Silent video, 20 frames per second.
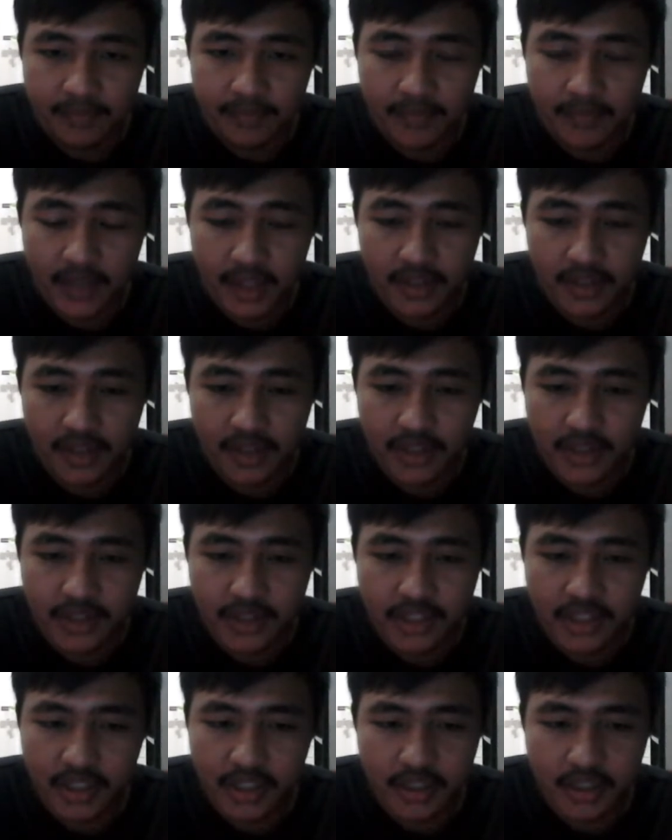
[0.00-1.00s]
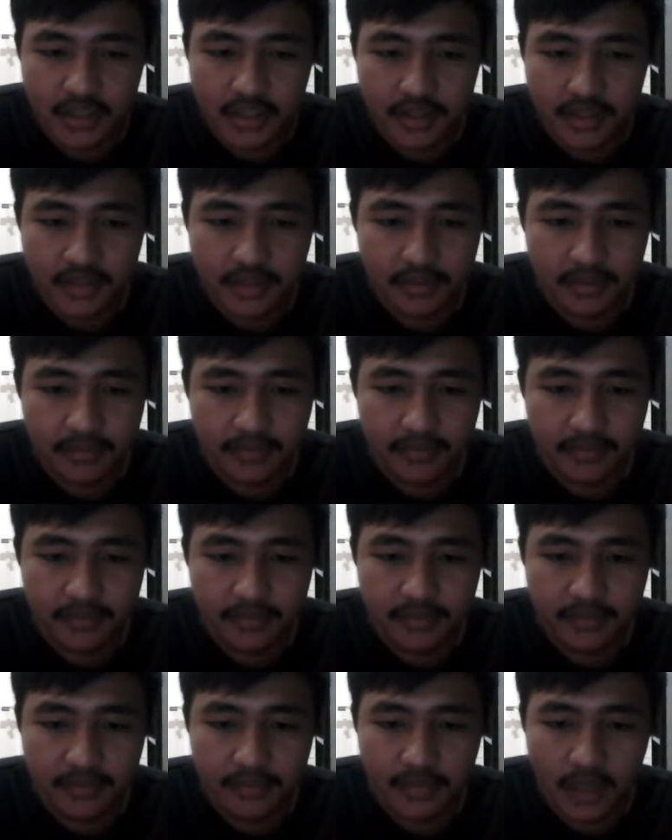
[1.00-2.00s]
And there's chains,
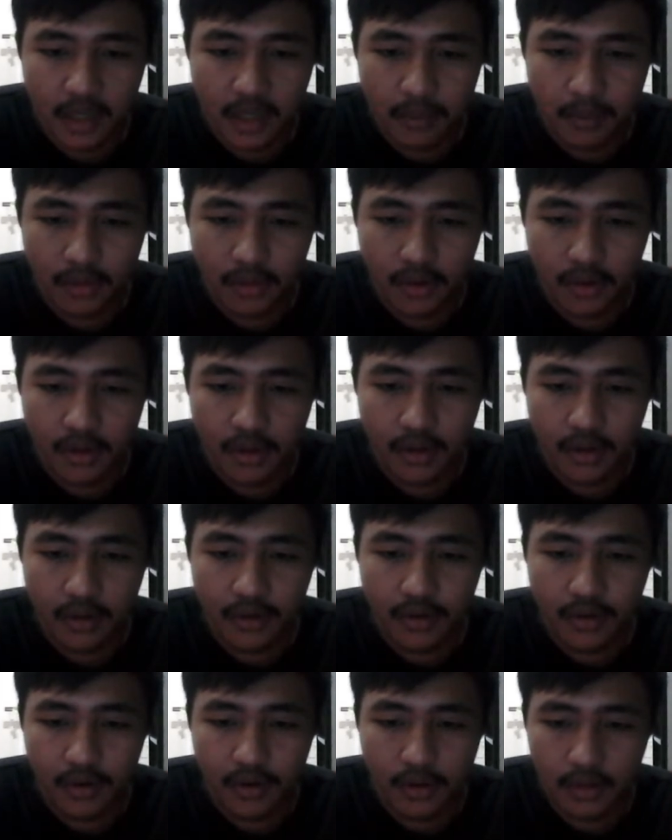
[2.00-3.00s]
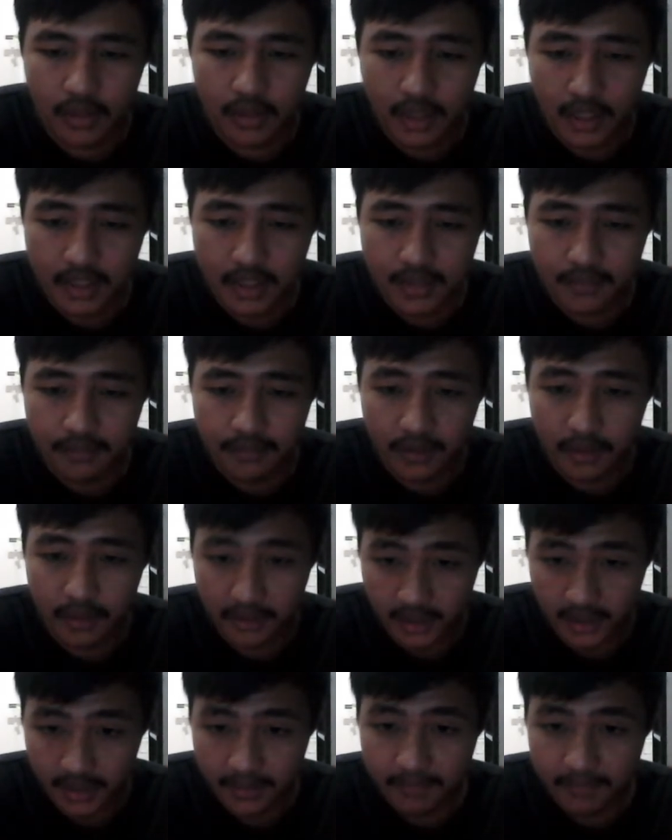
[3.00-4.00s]
are more or less floaty.